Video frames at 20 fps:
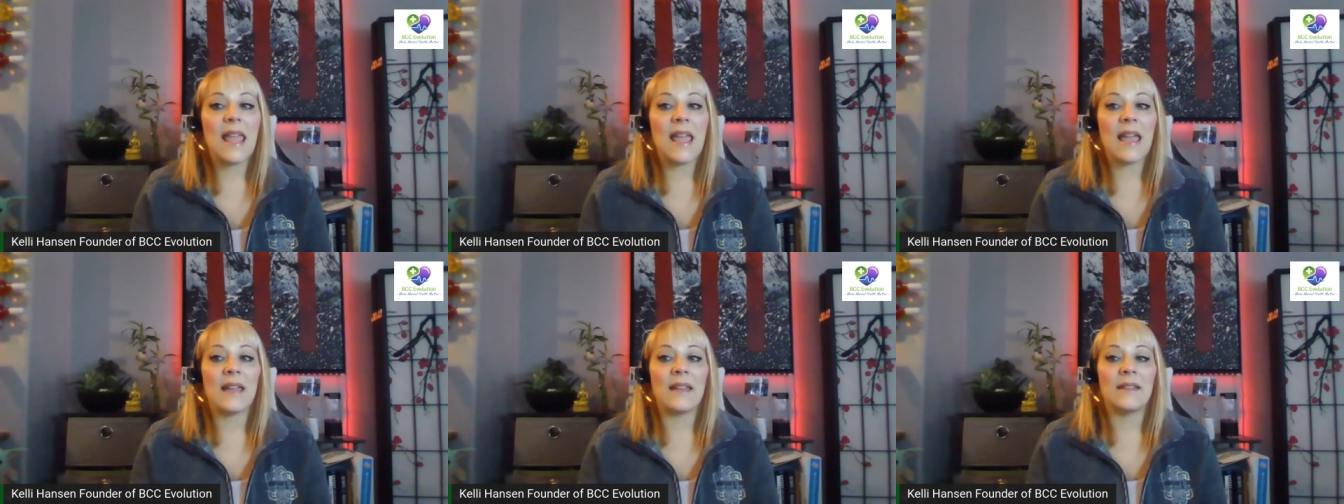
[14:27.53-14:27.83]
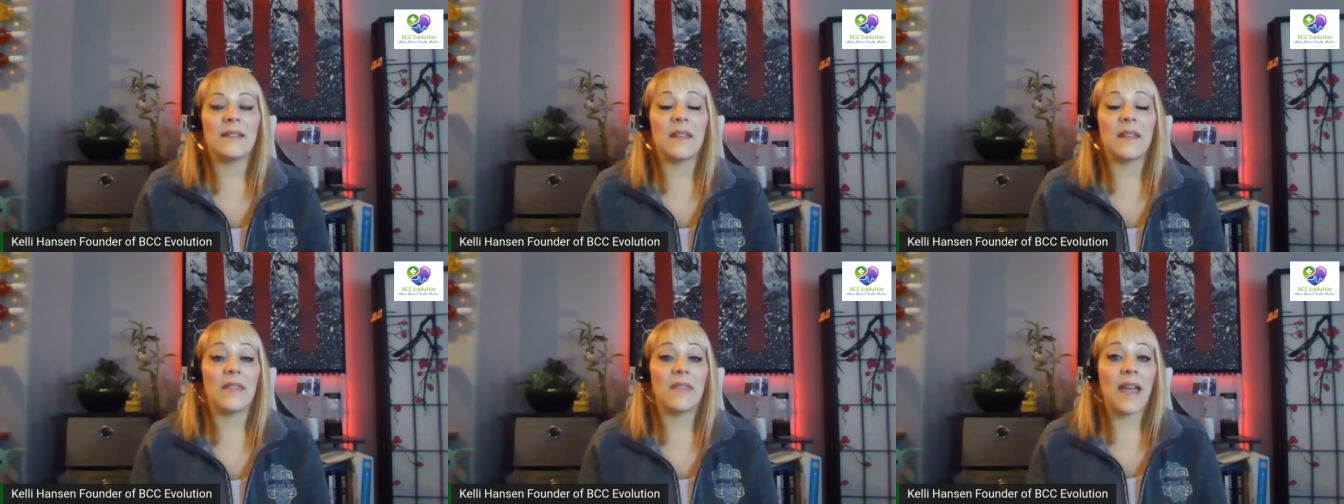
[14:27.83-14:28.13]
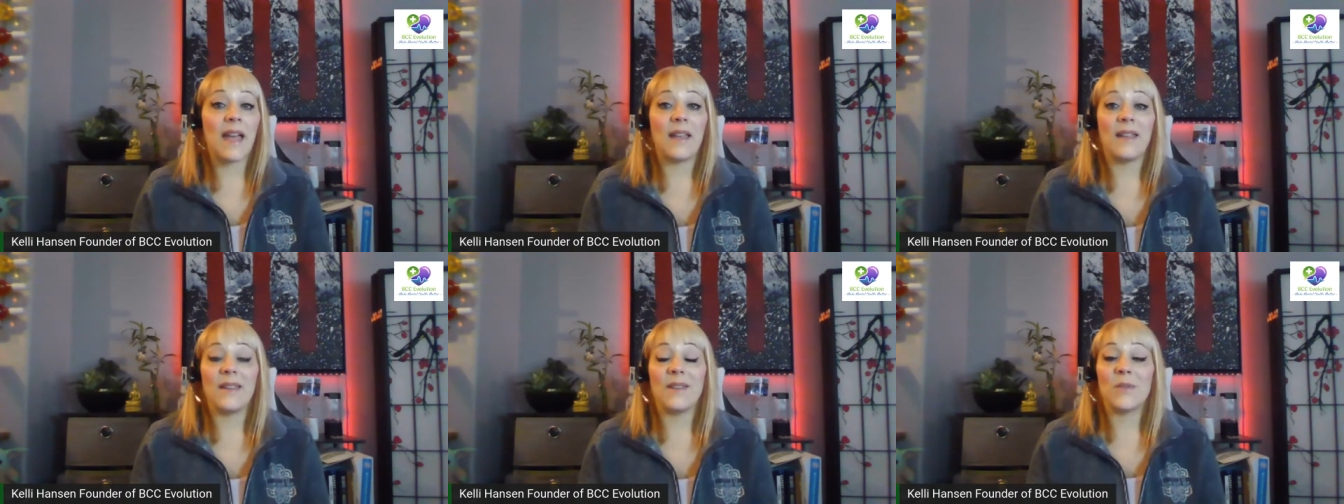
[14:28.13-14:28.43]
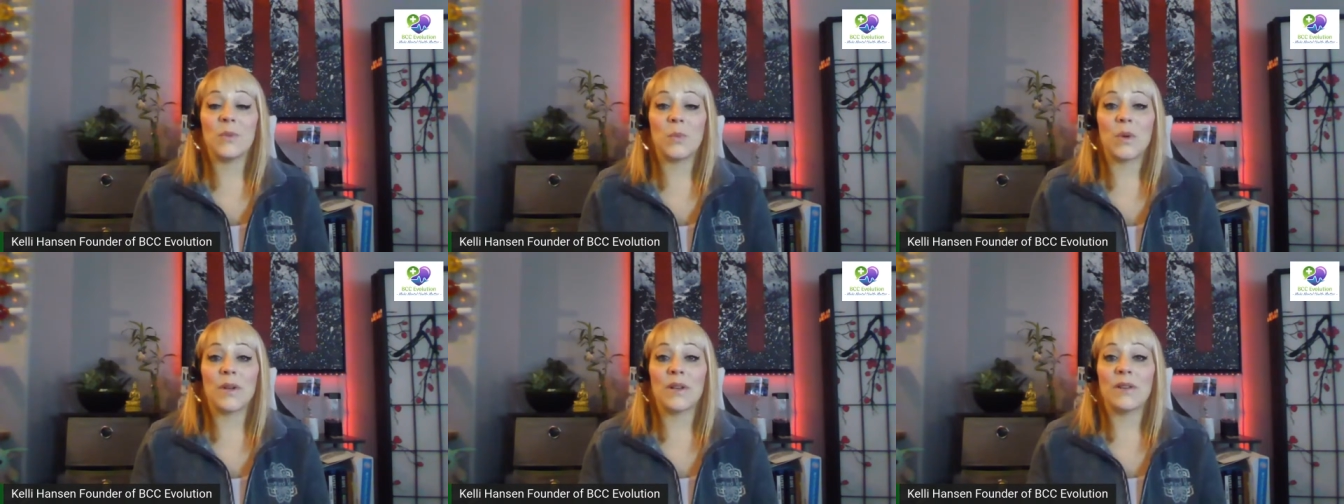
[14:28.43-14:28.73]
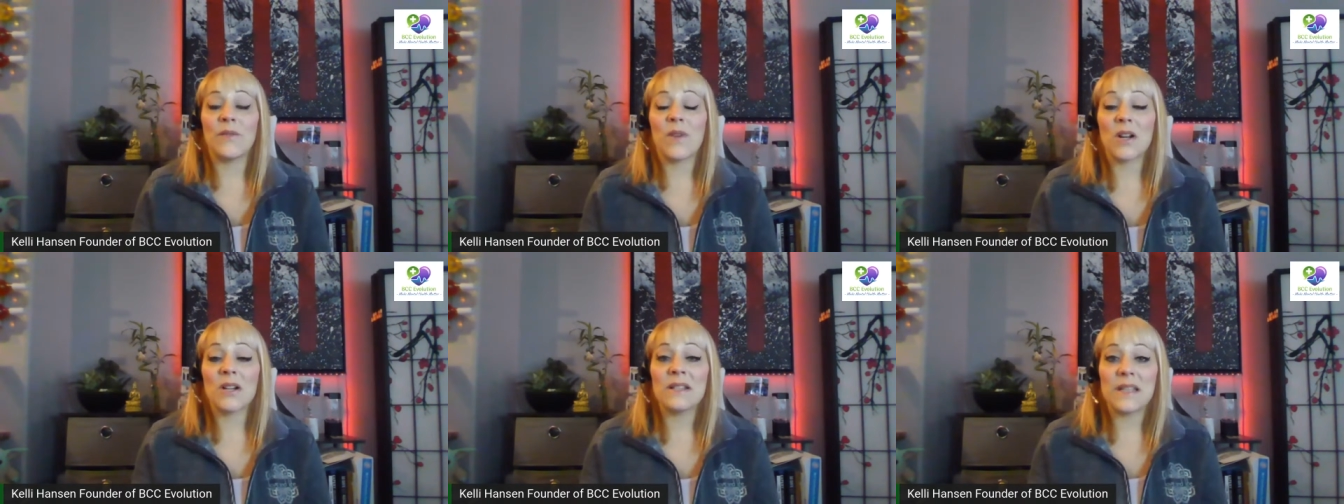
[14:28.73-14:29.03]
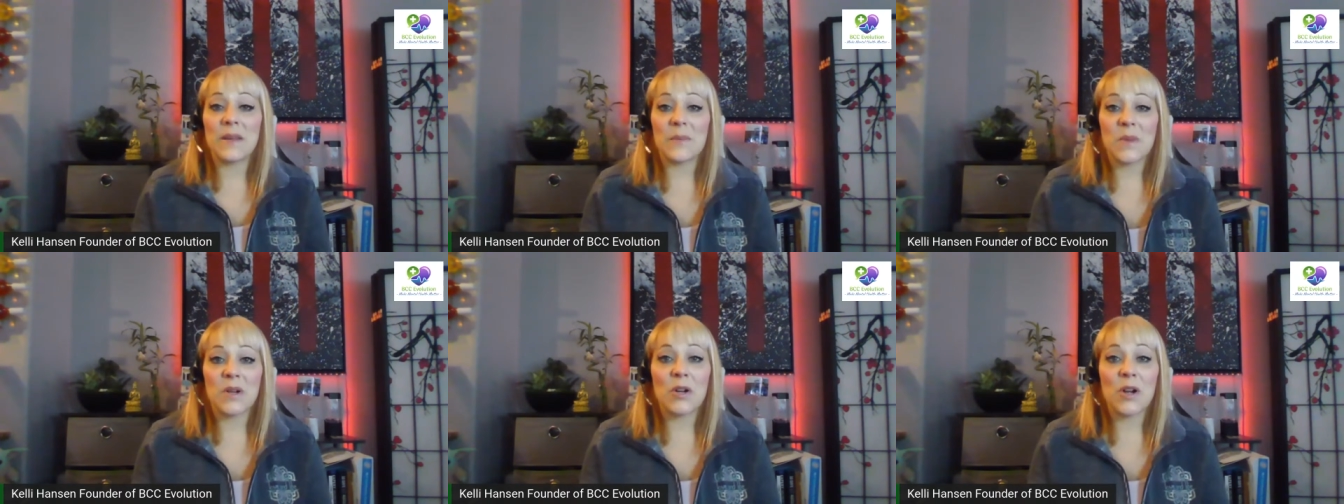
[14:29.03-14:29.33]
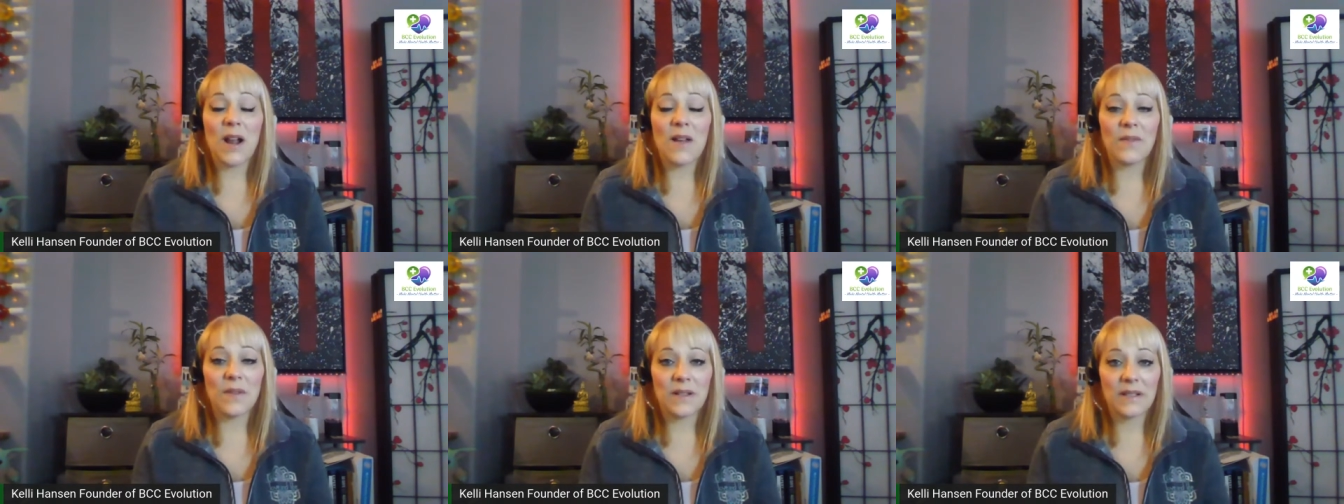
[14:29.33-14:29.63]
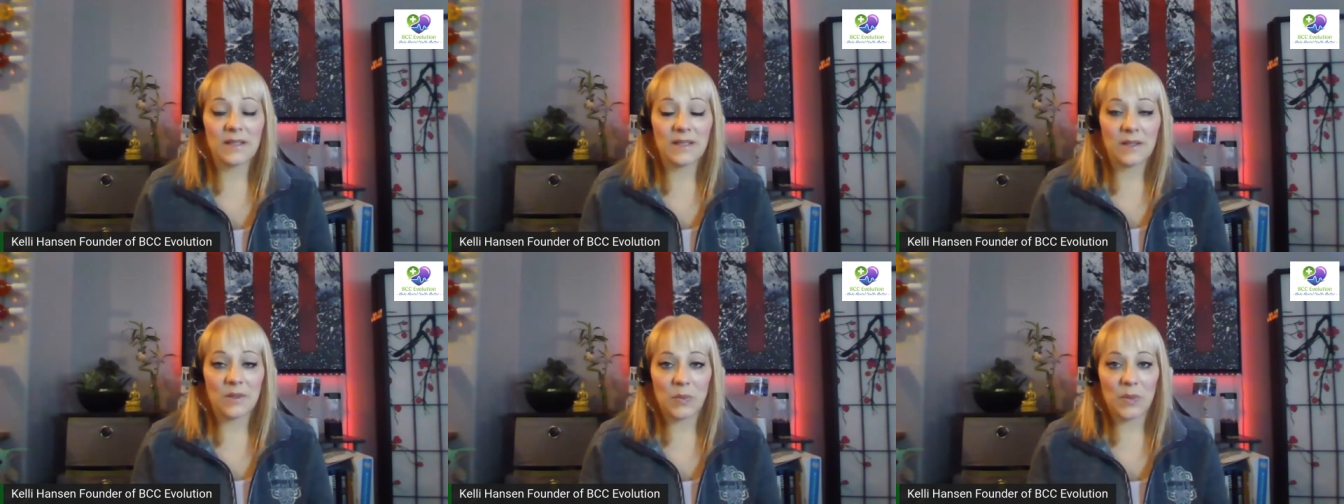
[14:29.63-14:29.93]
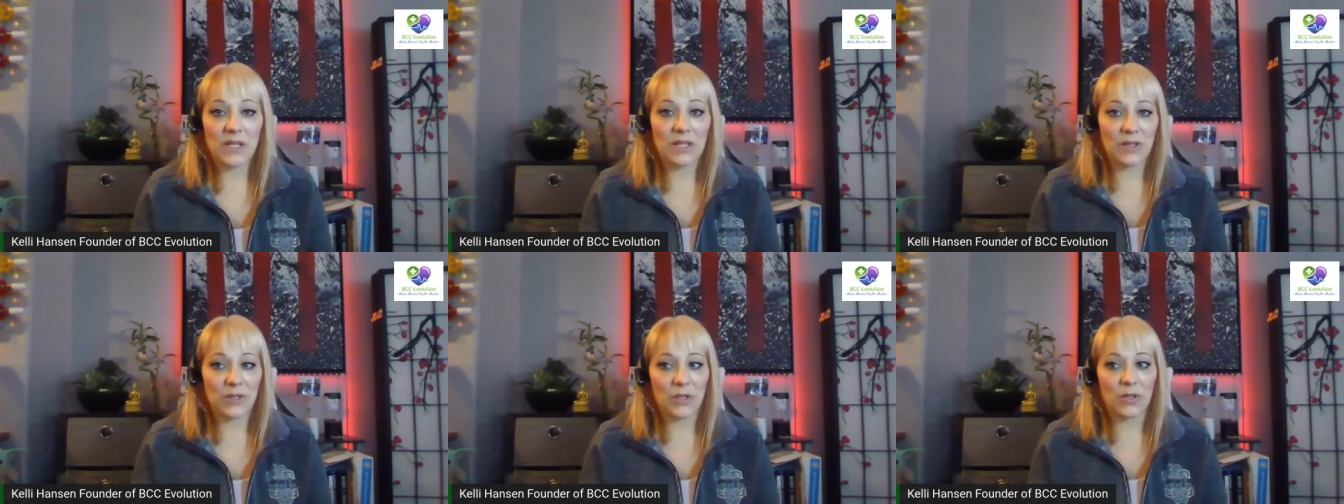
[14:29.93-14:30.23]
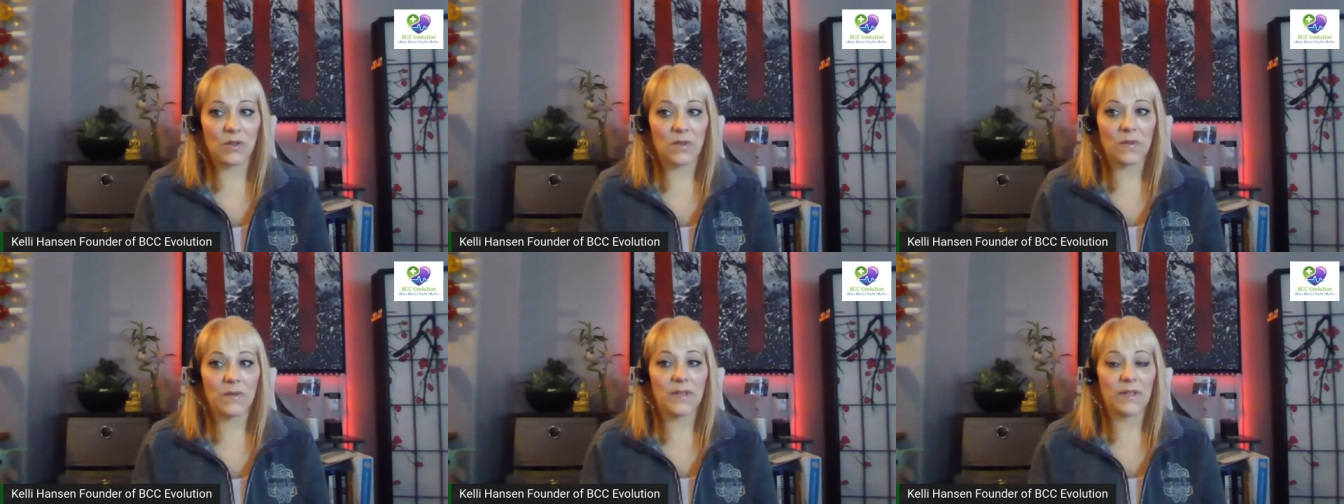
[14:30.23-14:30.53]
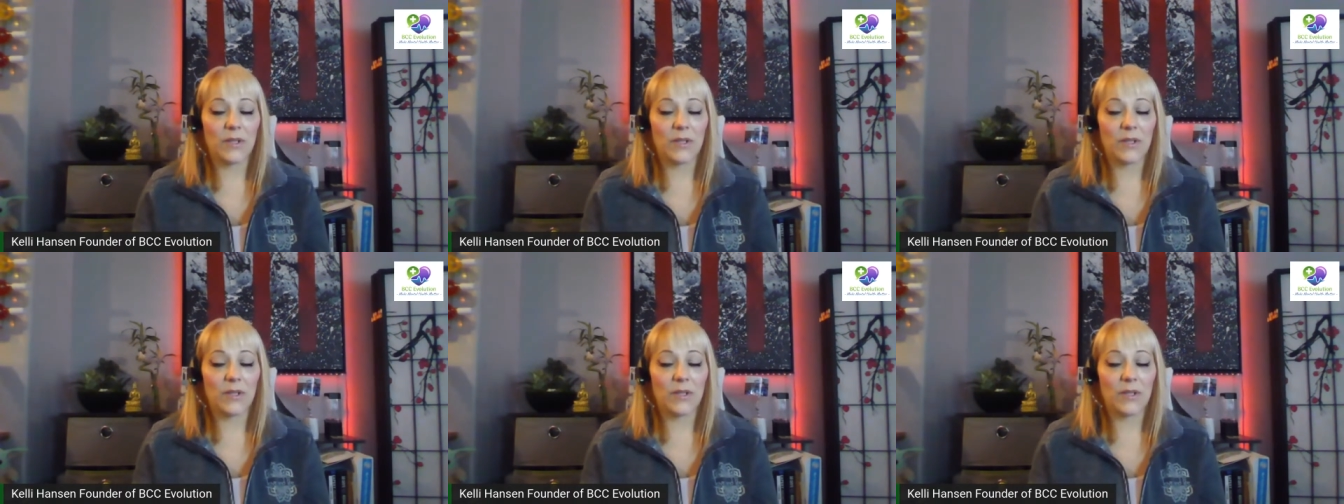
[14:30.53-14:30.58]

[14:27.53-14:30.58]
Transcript: and that is one of our demographics that we serve.